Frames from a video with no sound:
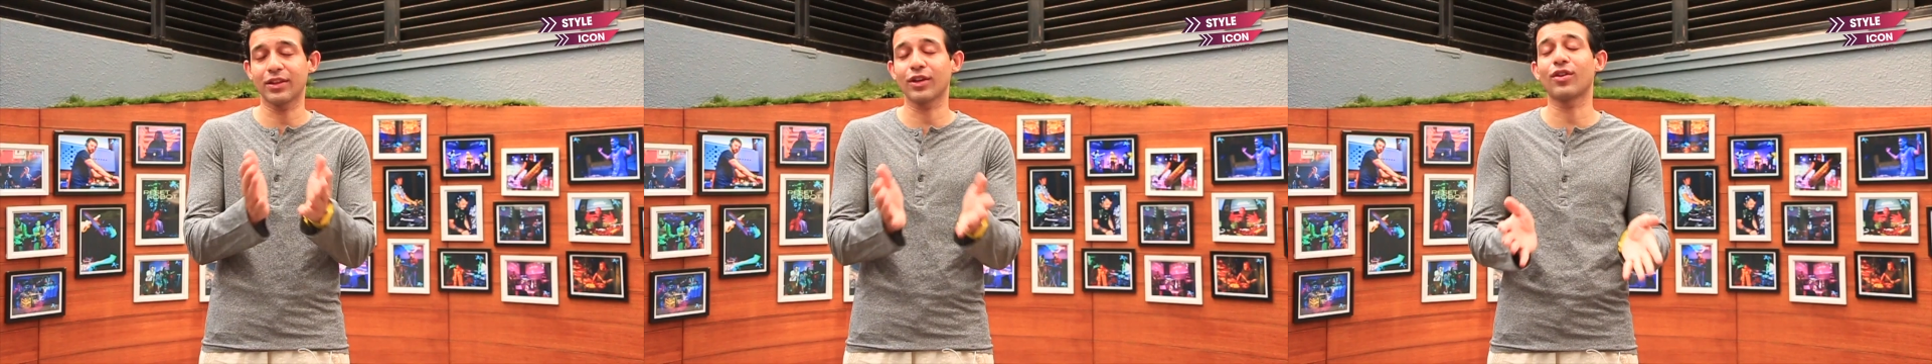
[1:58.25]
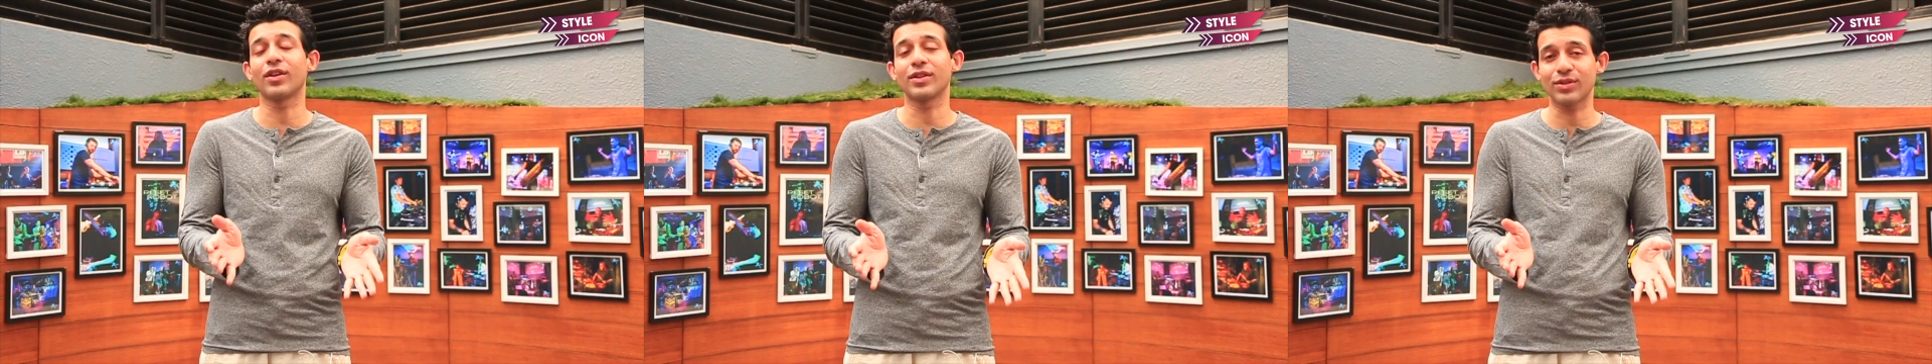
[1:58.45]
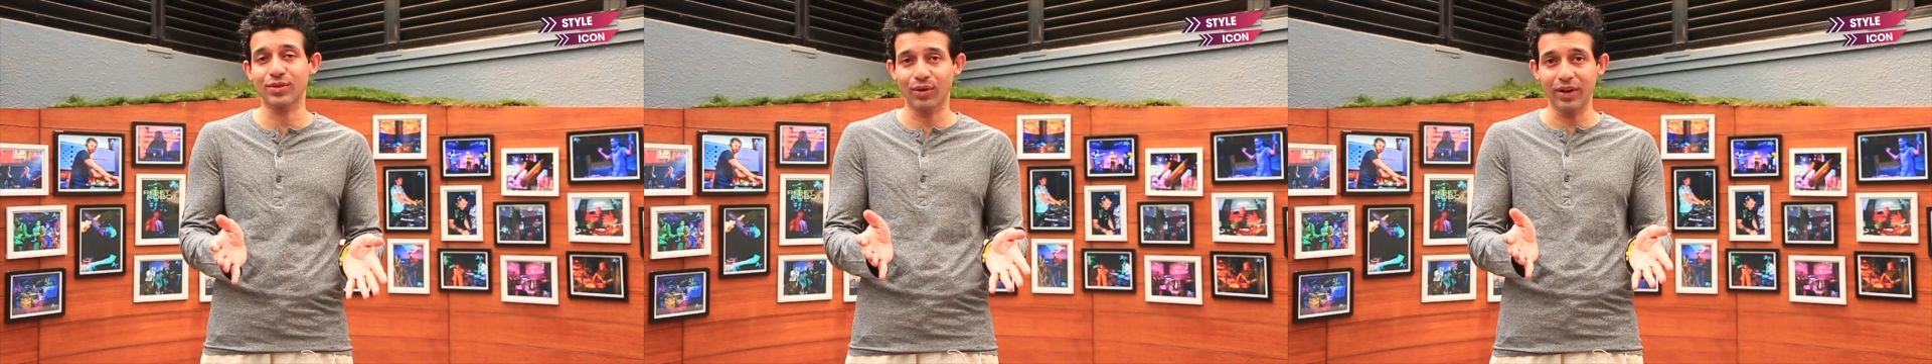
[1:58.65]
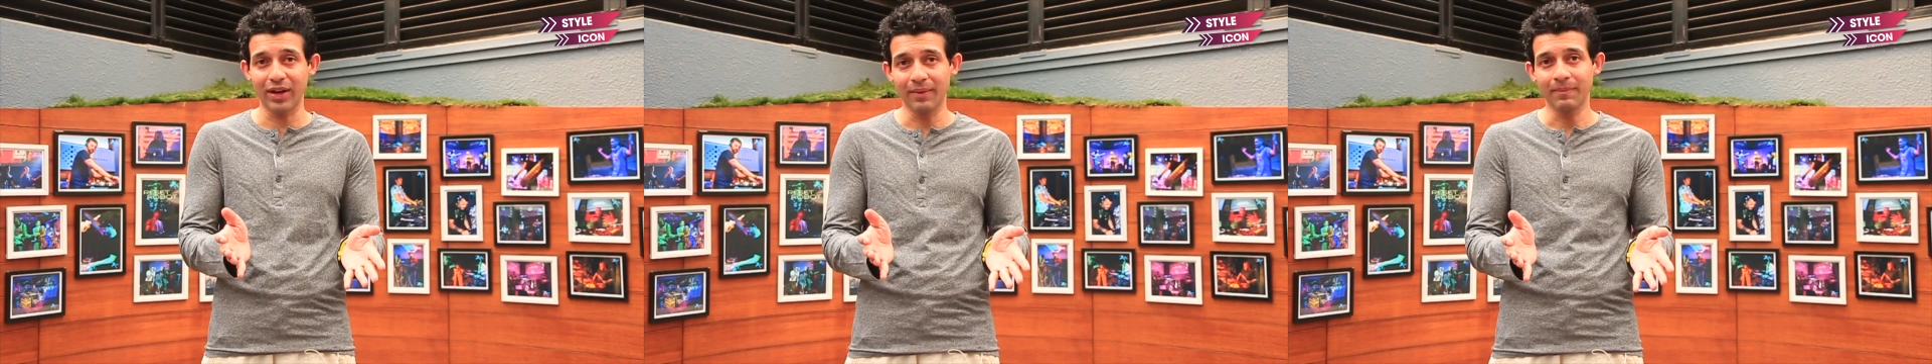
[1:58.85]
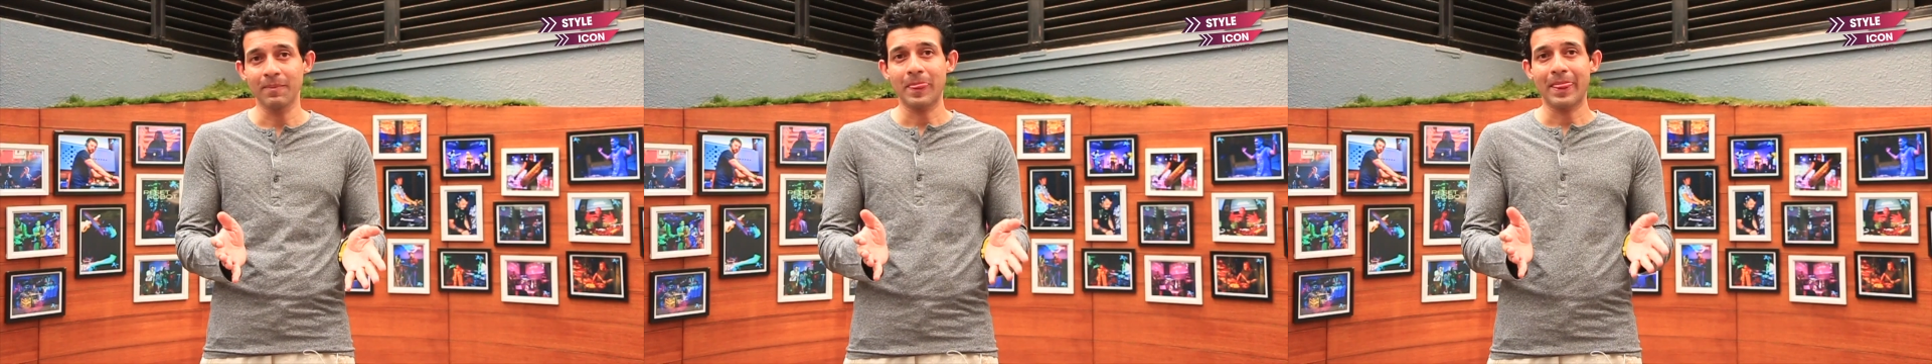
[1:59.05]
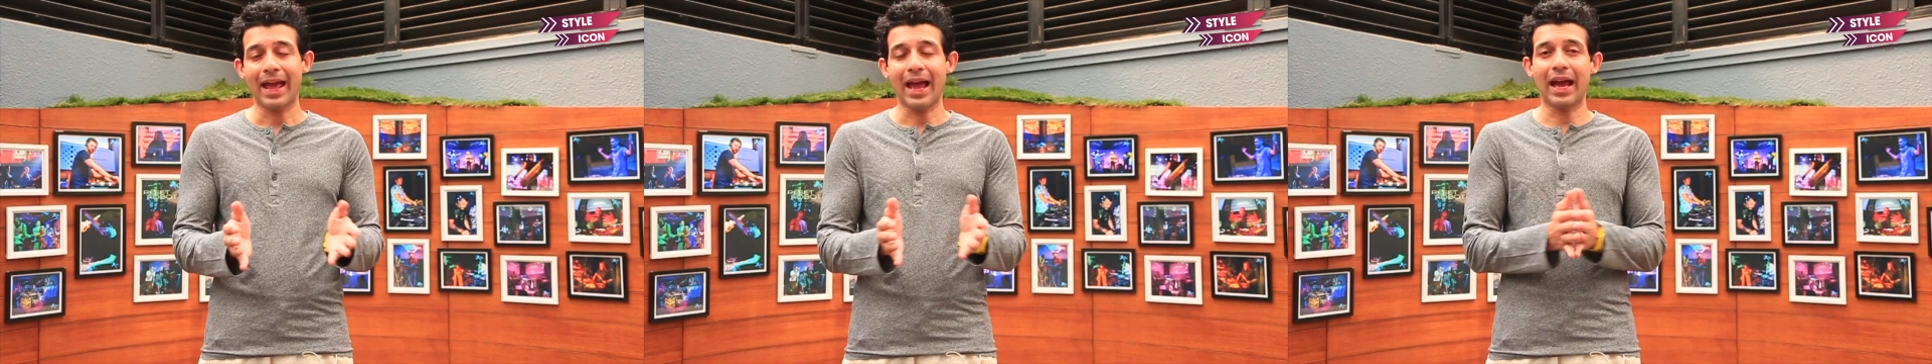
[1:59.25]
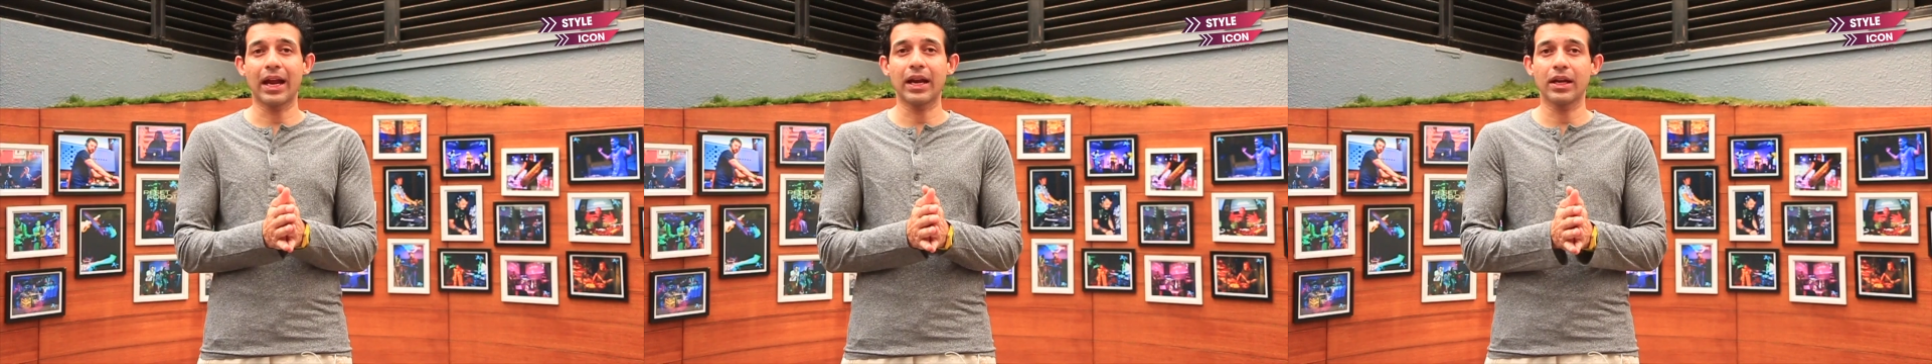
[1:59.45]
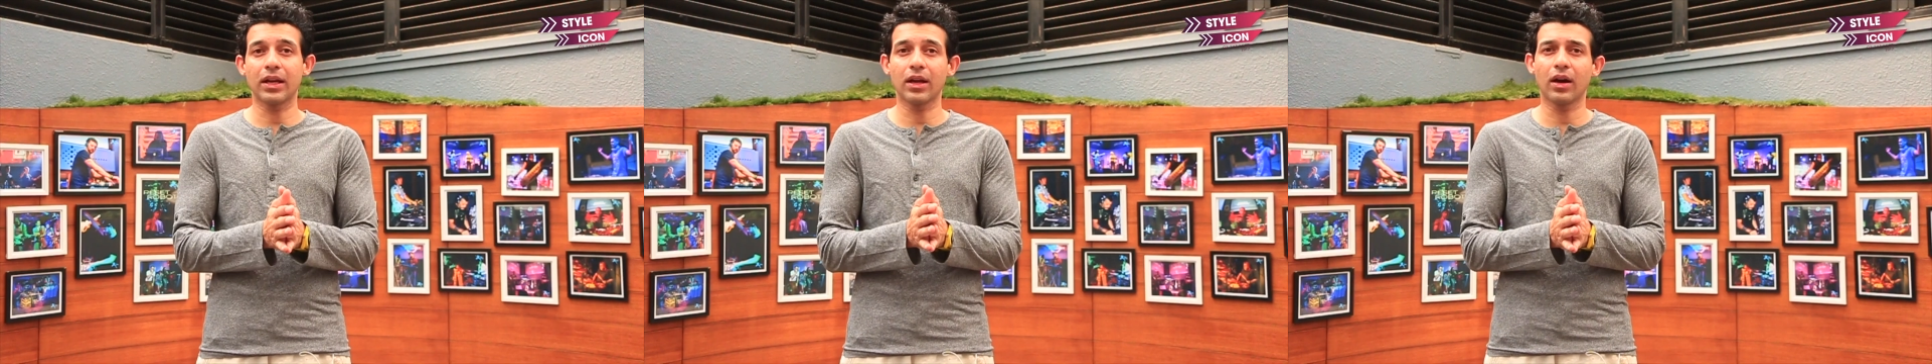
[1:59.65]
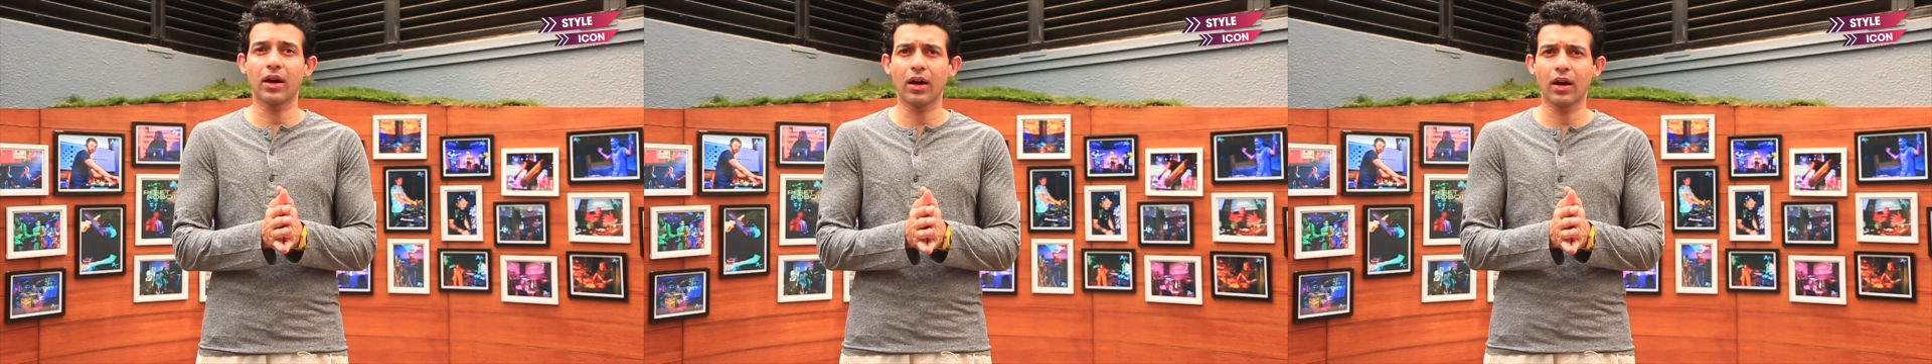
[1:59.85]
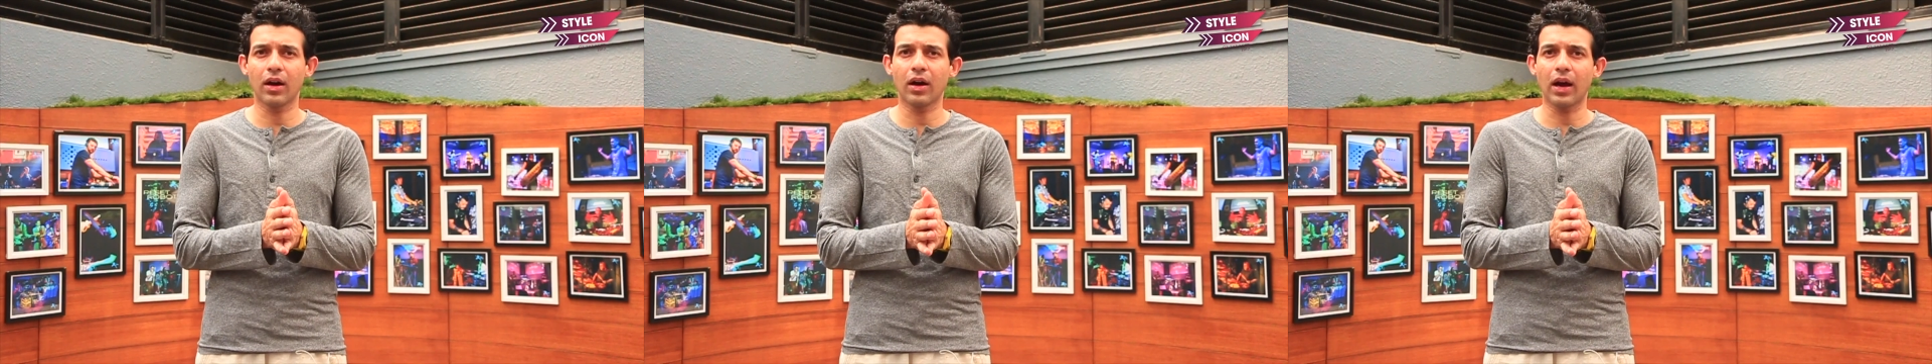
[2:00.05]
the console. And
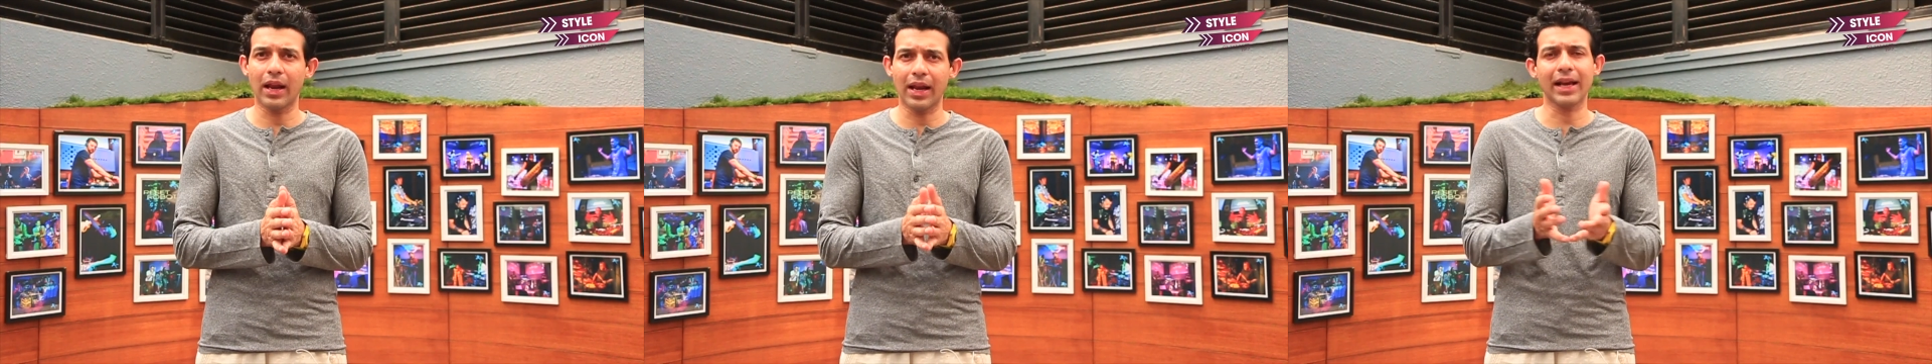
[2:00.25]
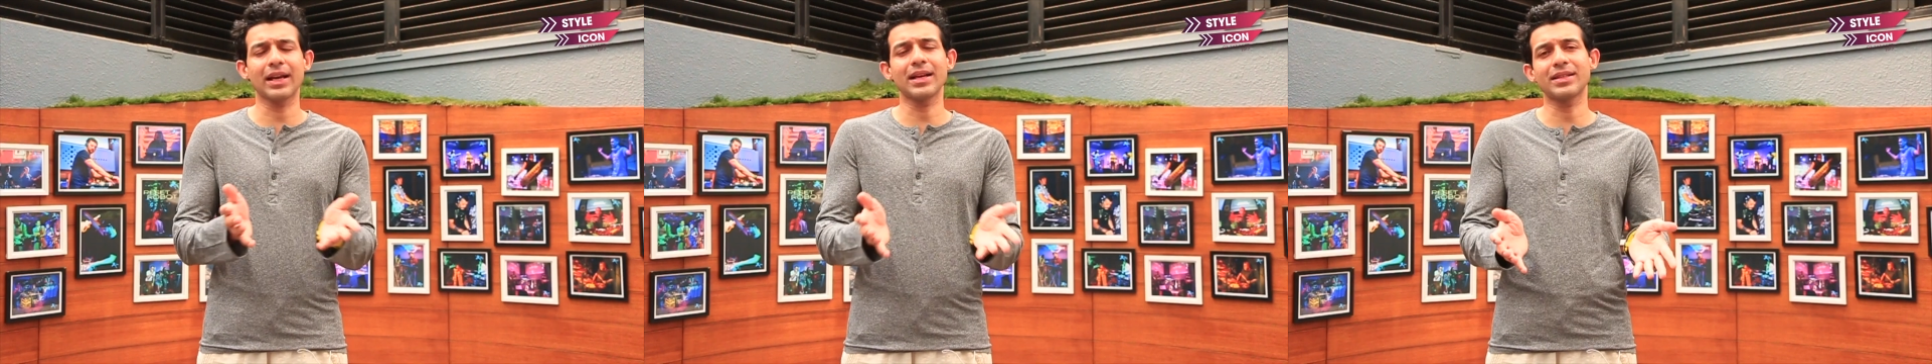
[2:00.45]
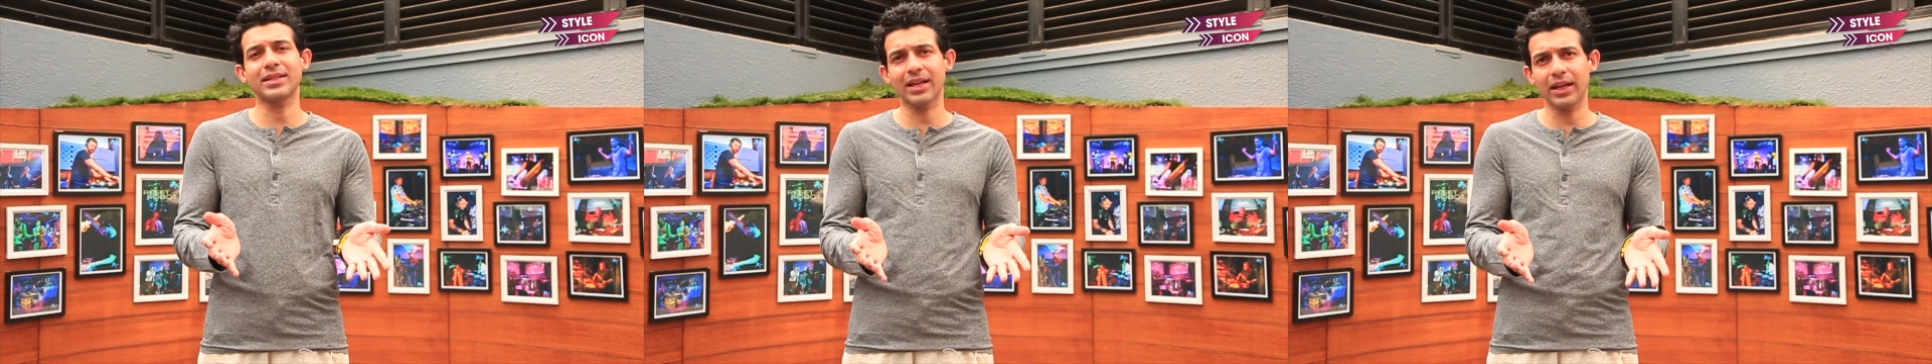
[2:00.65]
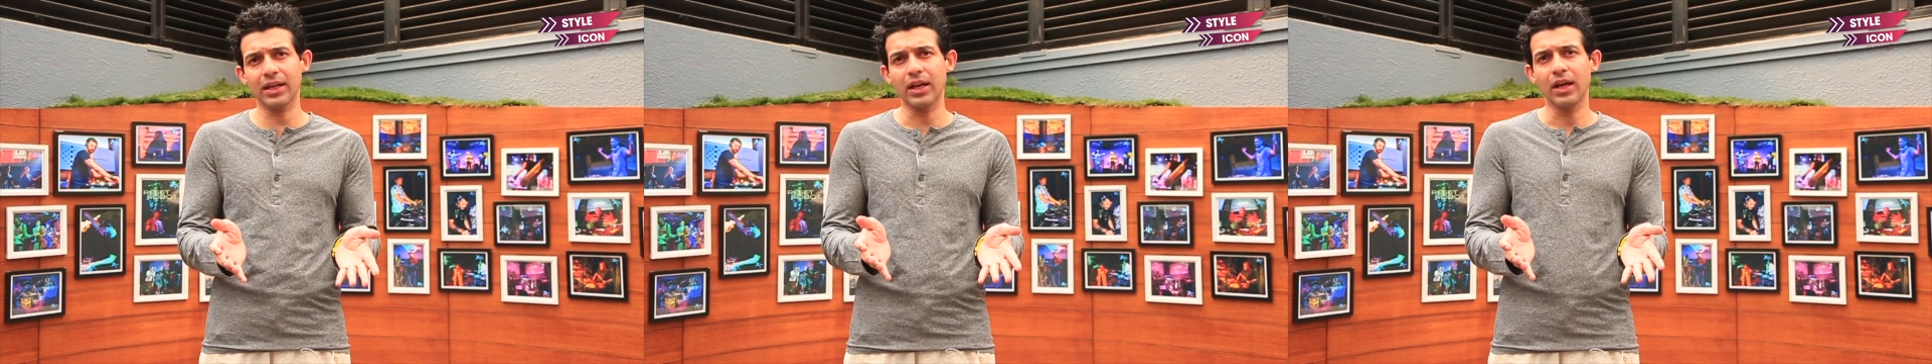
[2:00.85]
like I said,